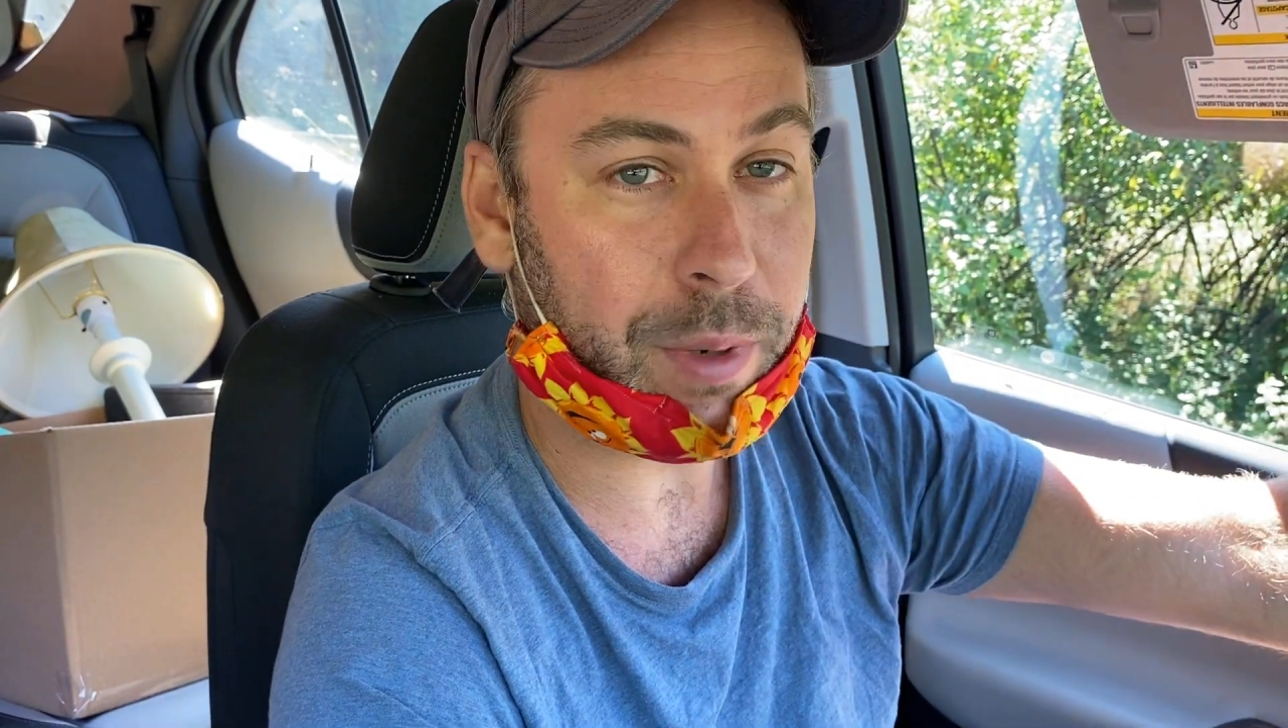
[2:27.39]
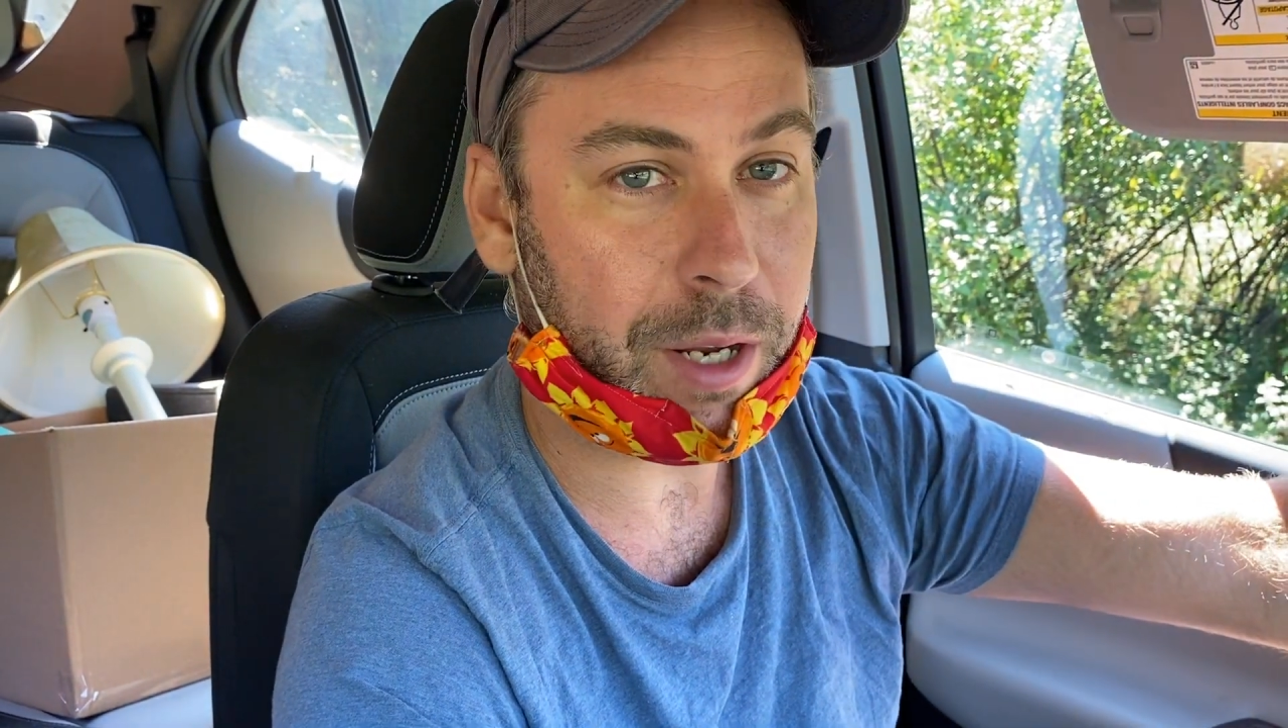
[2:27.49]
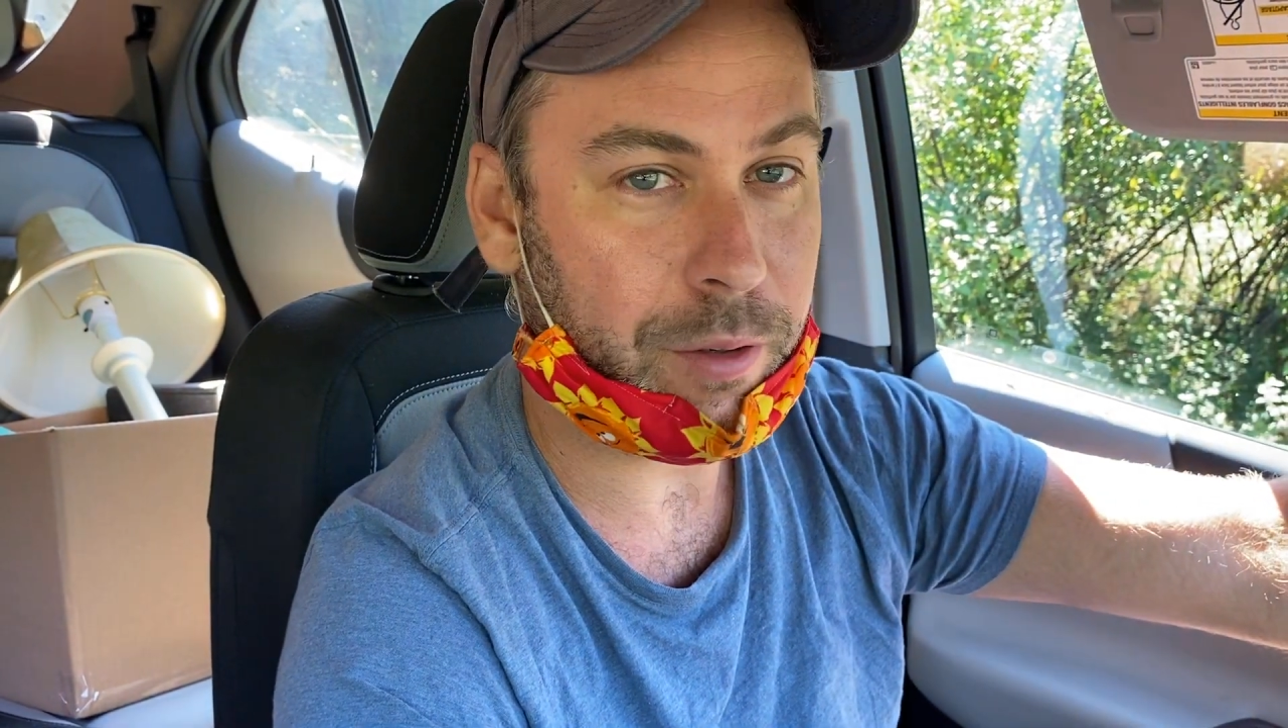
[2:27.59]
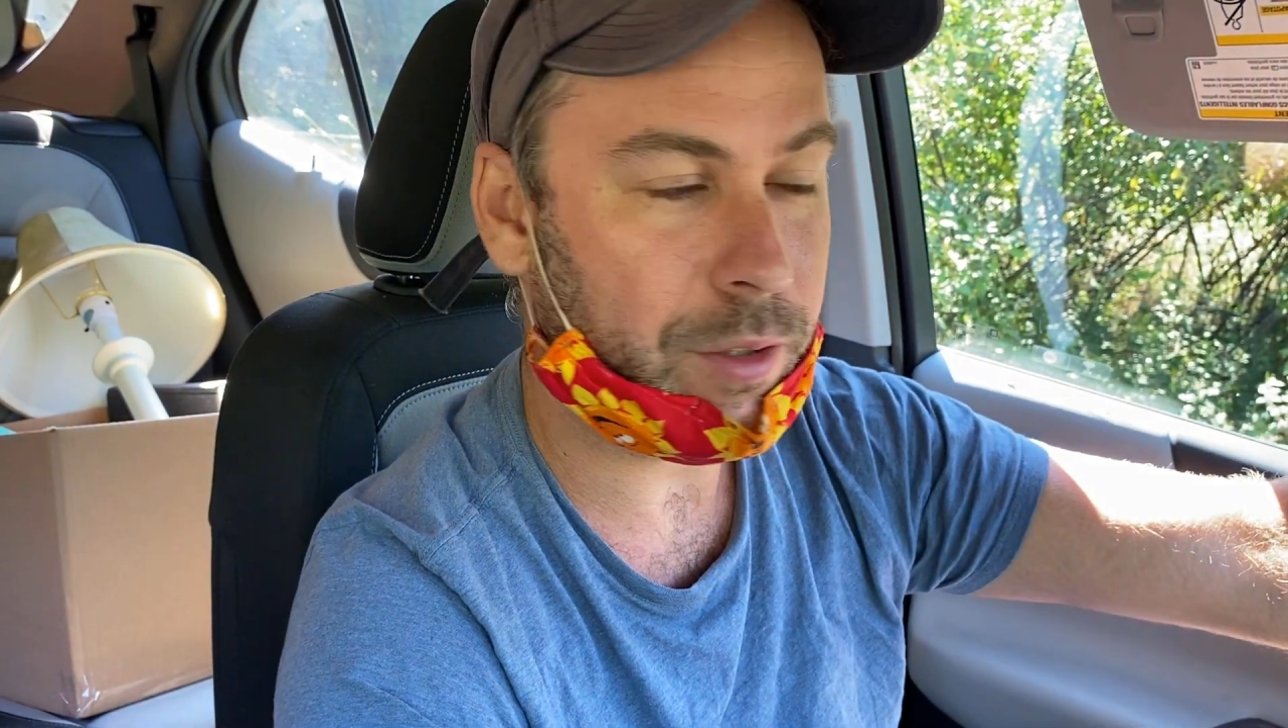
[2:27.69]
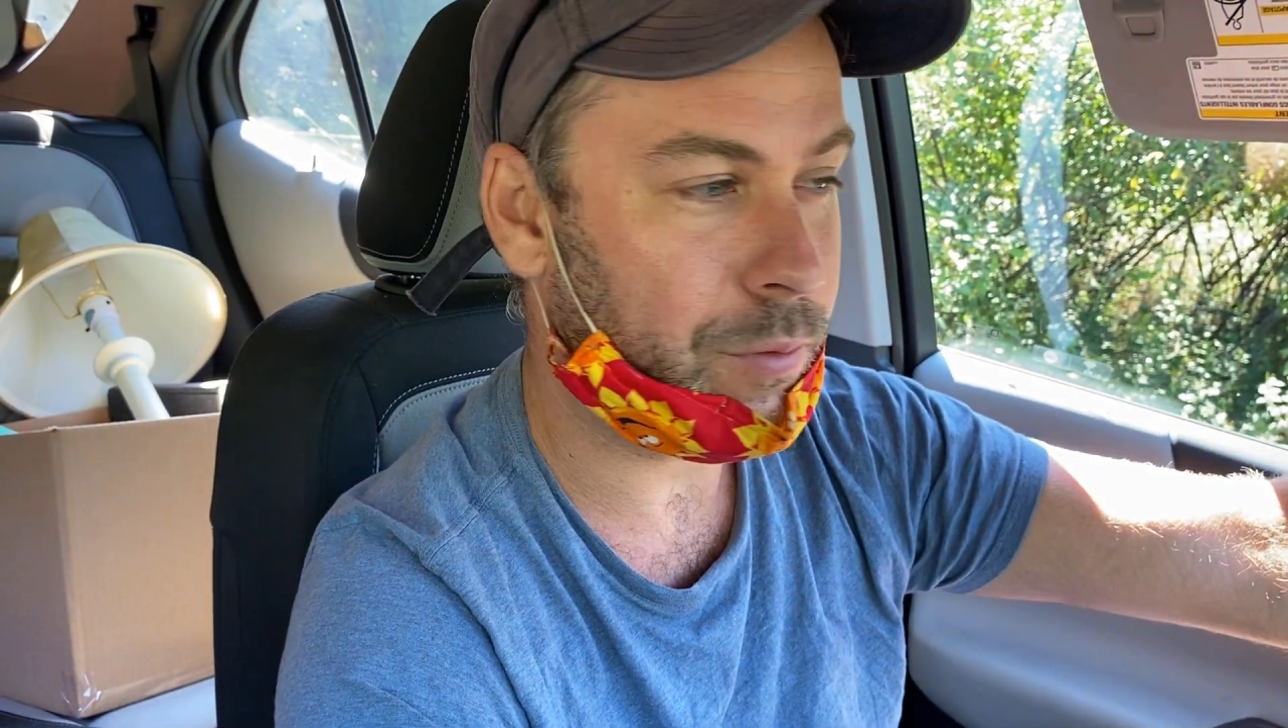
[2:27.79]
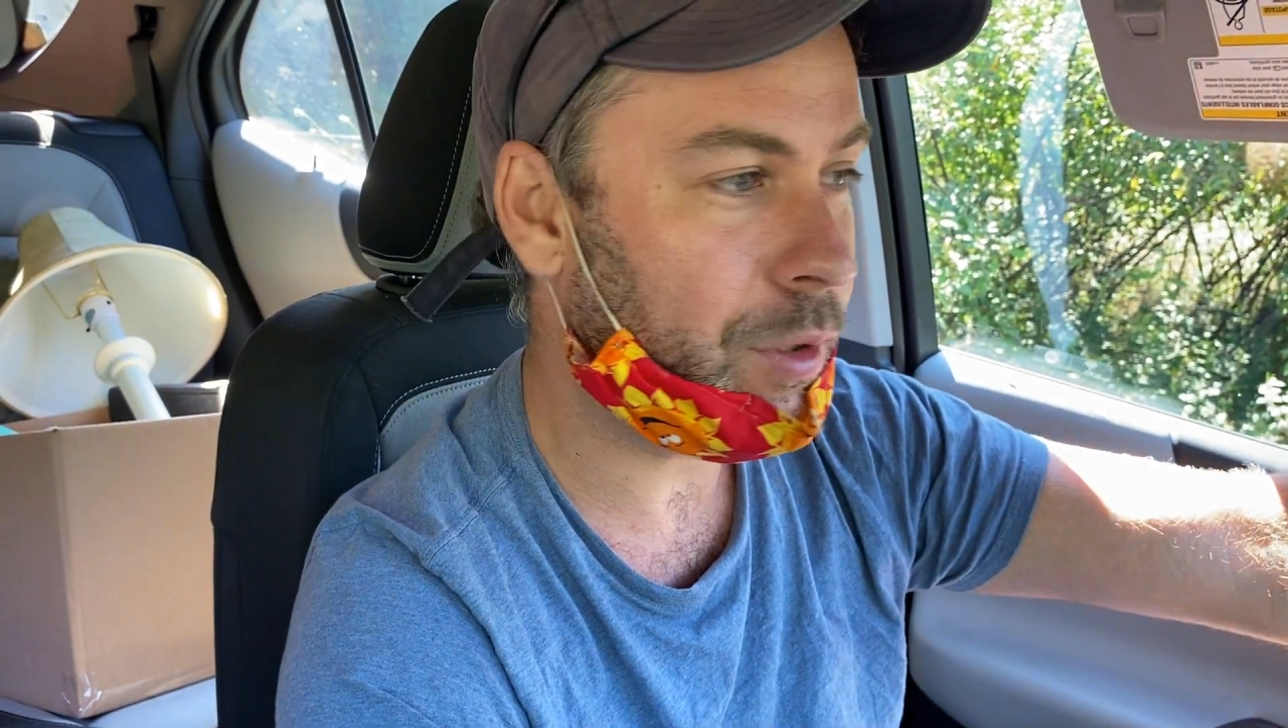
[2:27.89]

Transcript: Pirates.